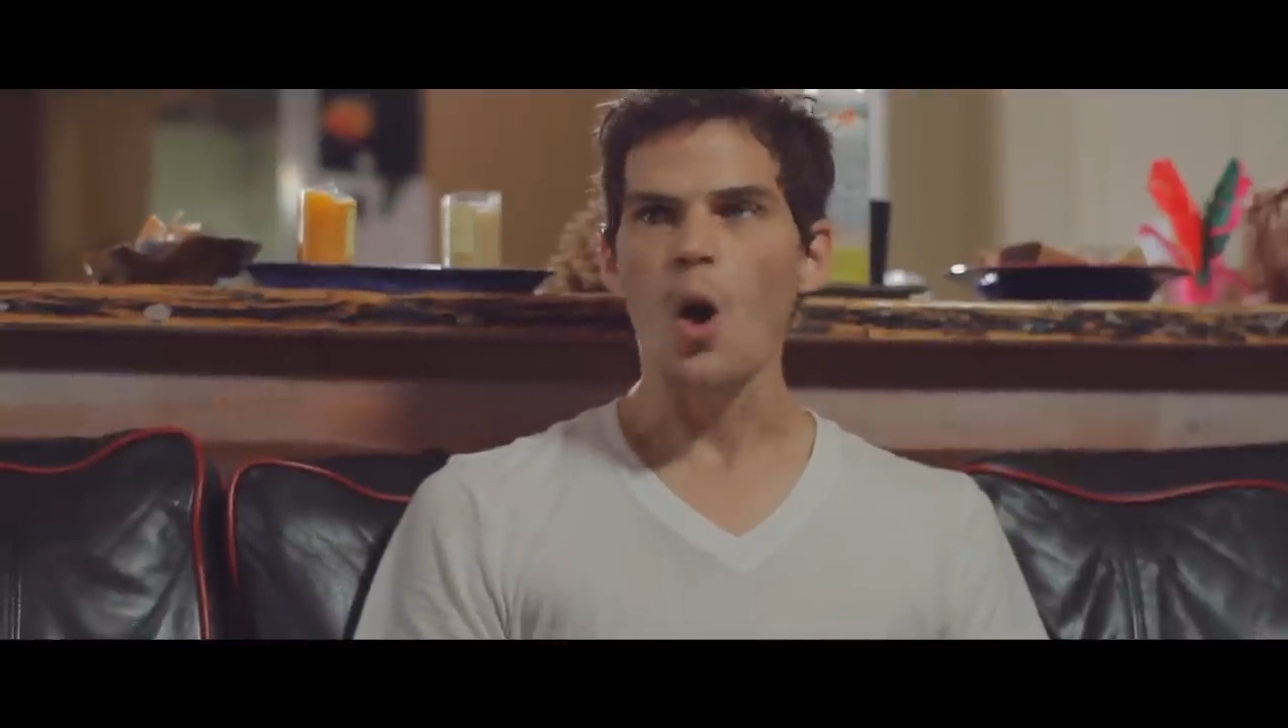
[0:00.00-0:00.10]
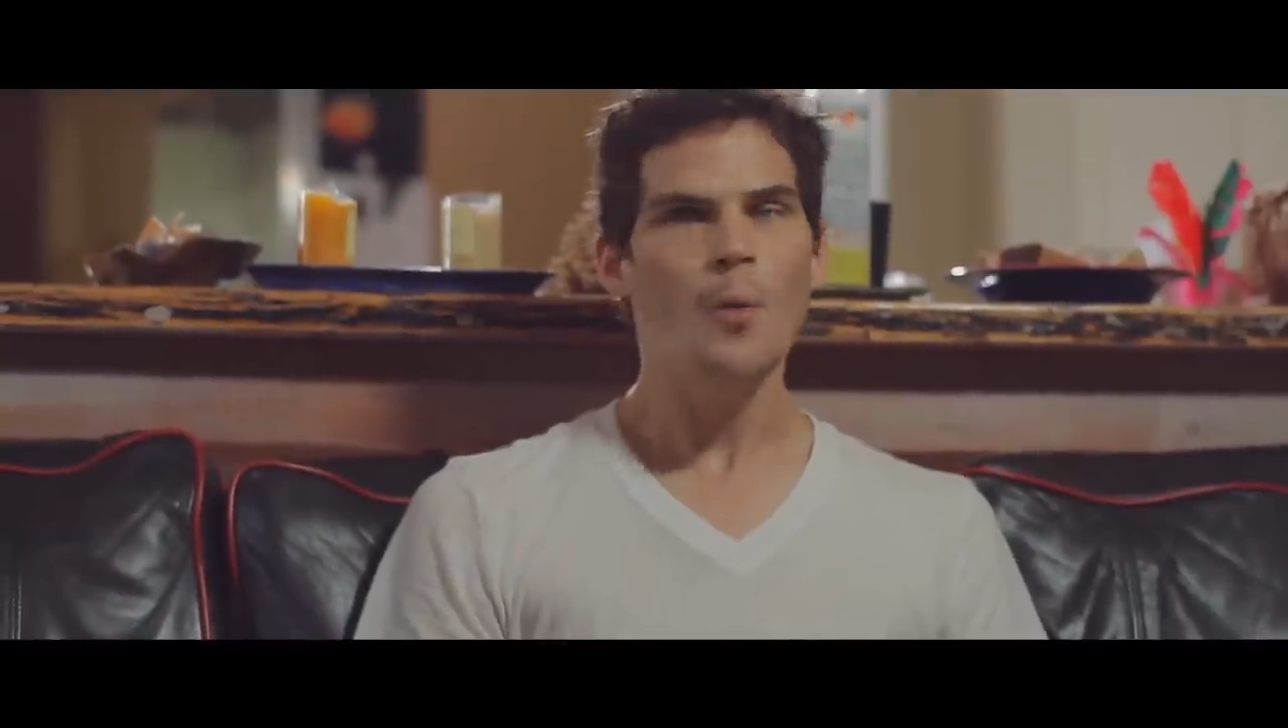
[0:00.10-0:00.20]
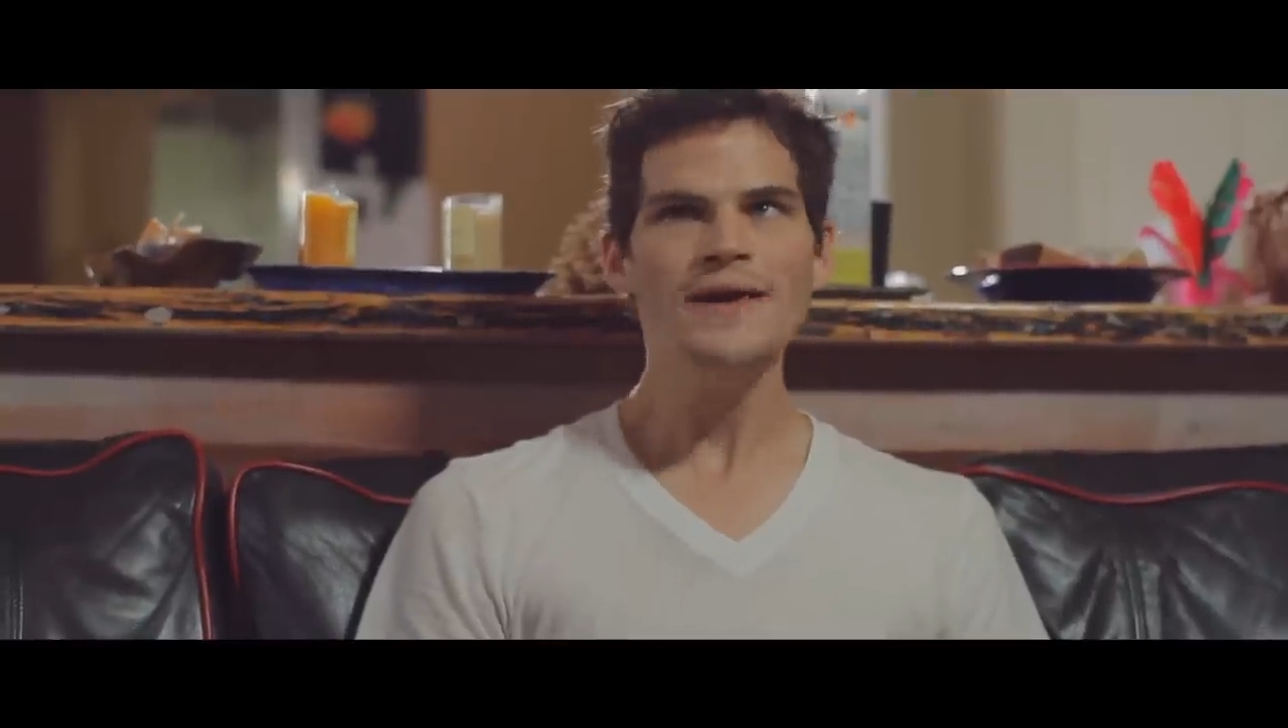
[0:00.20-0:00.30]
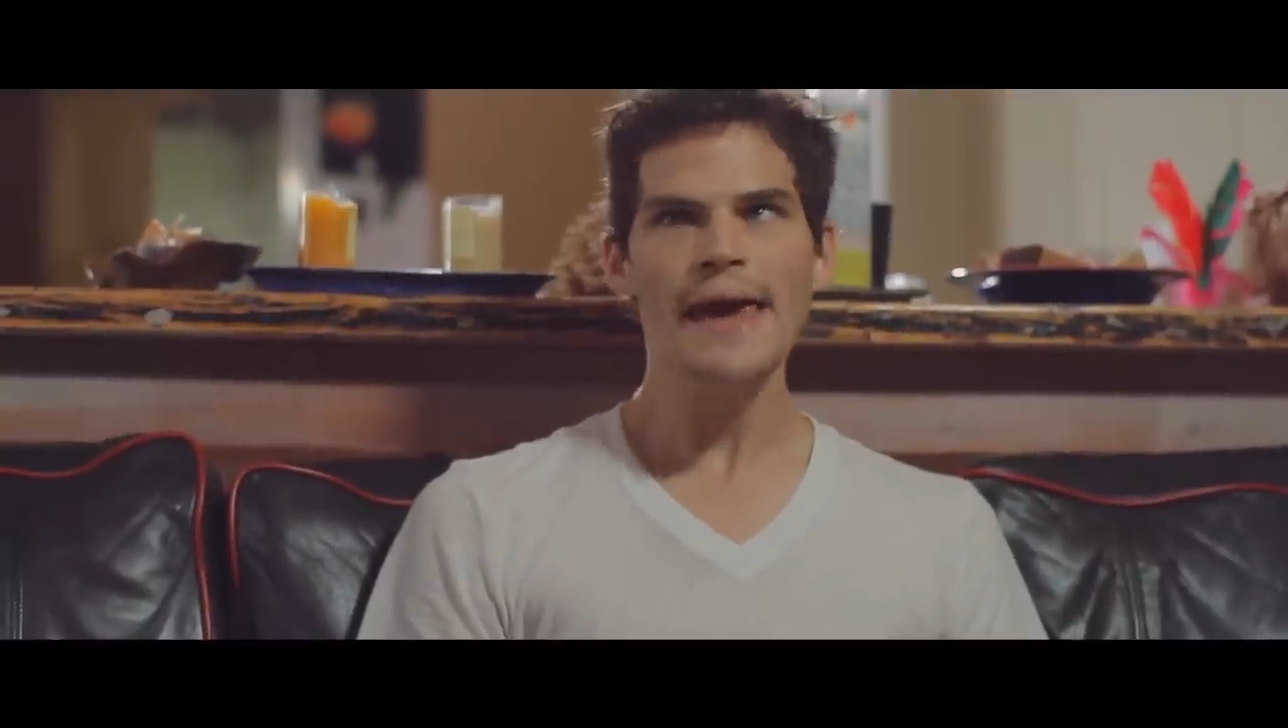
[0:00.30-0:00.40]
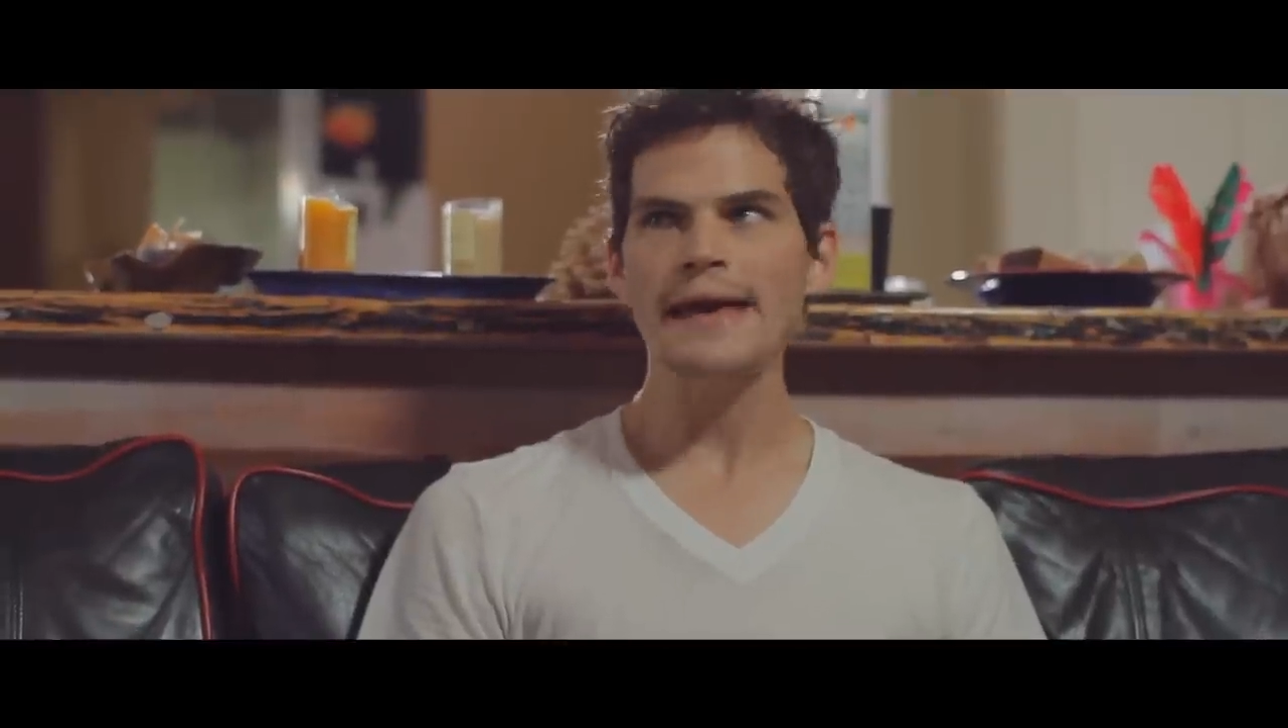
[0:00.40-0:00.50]

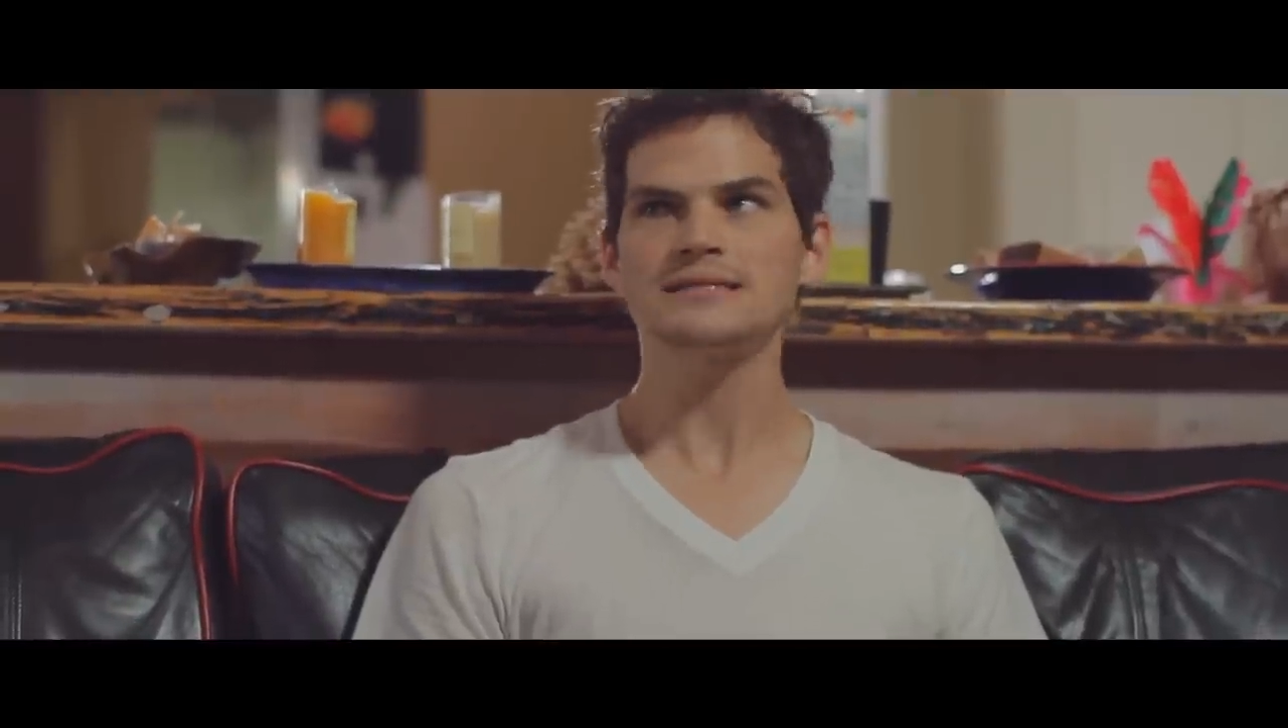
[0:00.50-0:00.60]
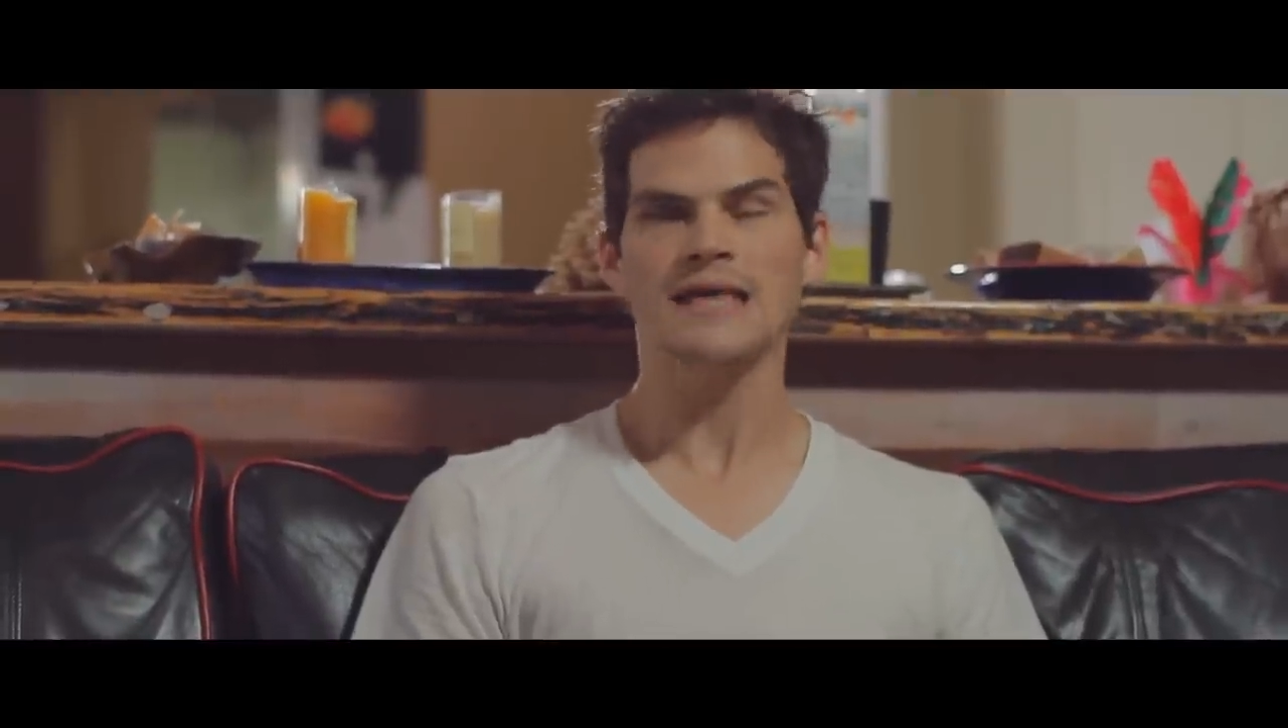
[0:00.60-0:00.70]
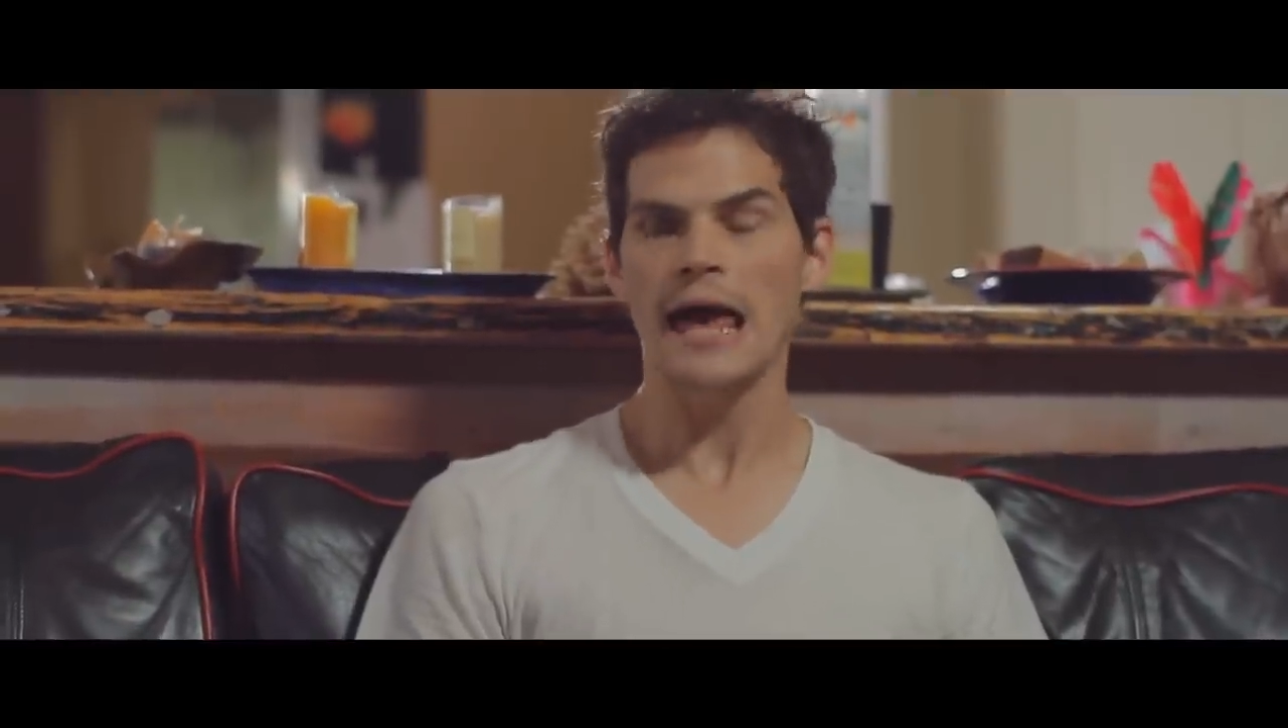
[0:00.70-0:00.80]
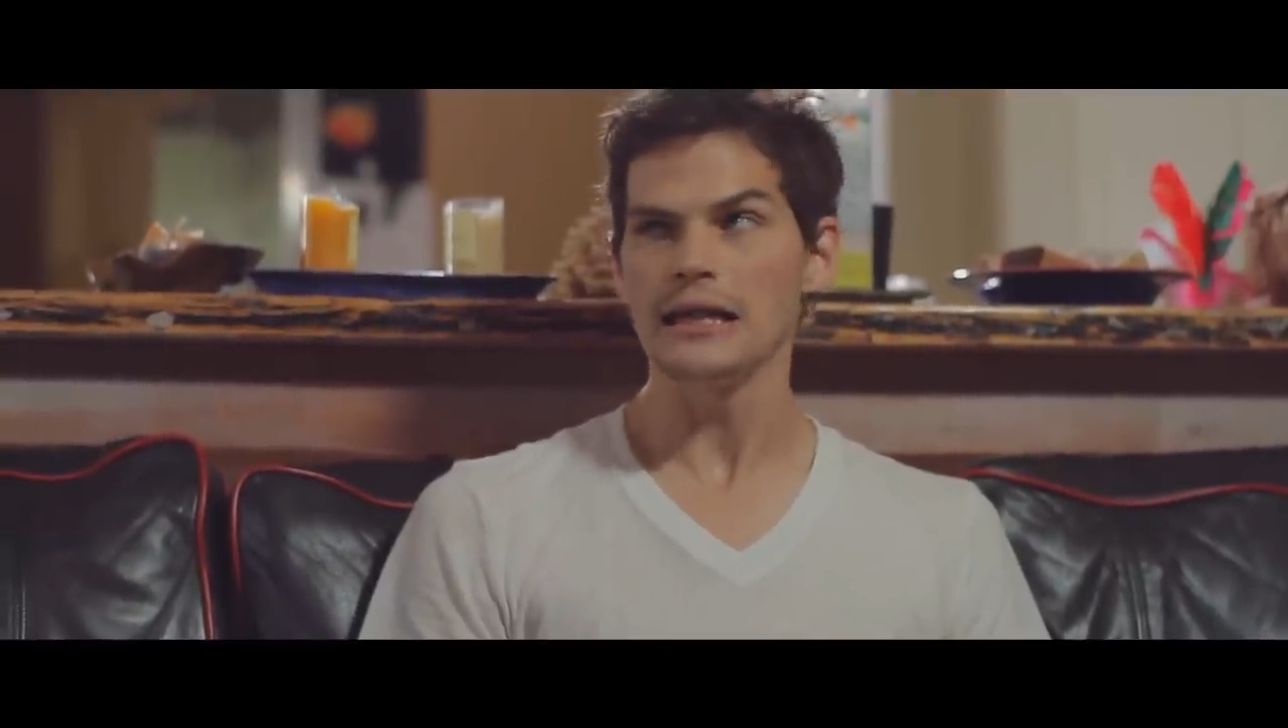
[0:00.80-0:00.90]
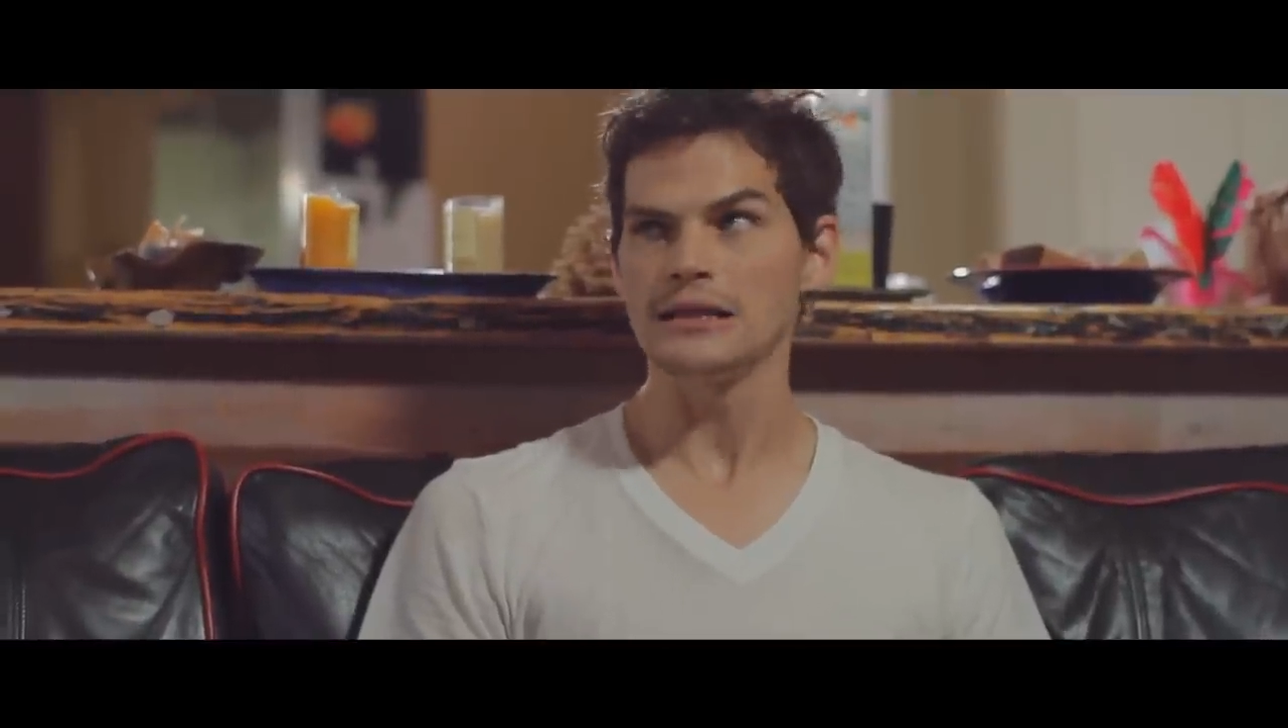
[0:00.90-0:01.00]
We can't
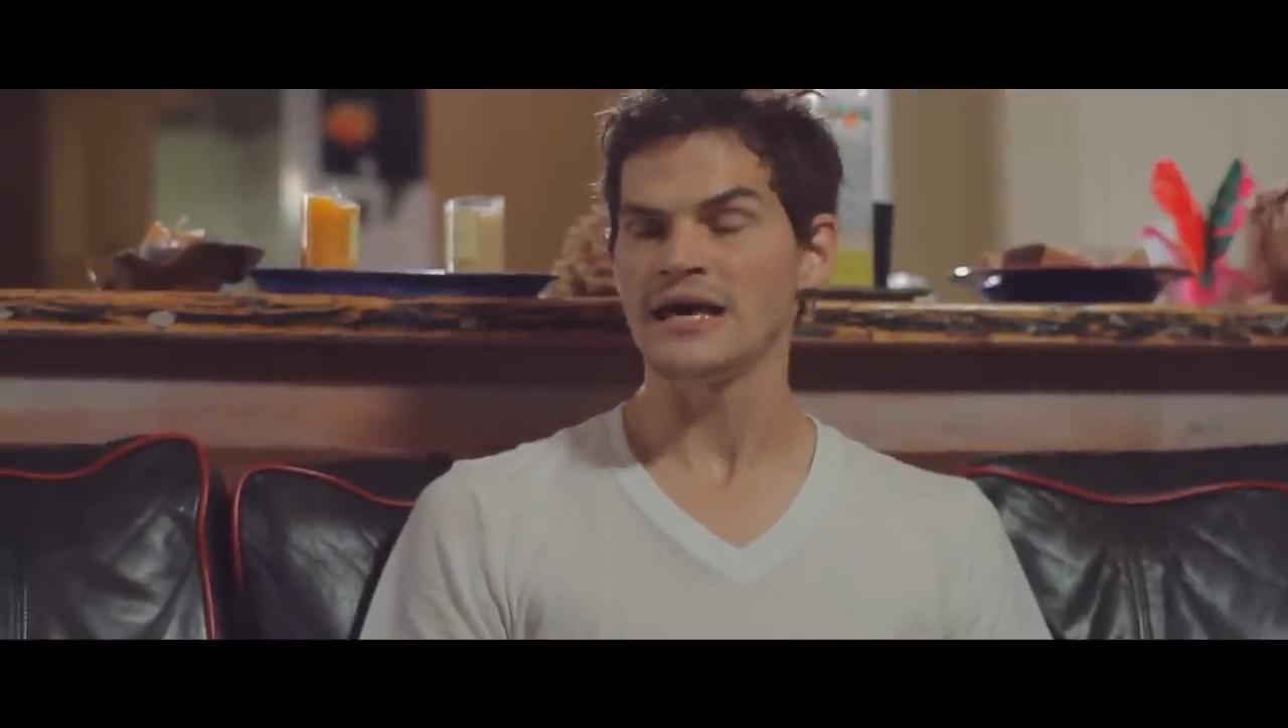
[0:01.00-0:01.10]
tell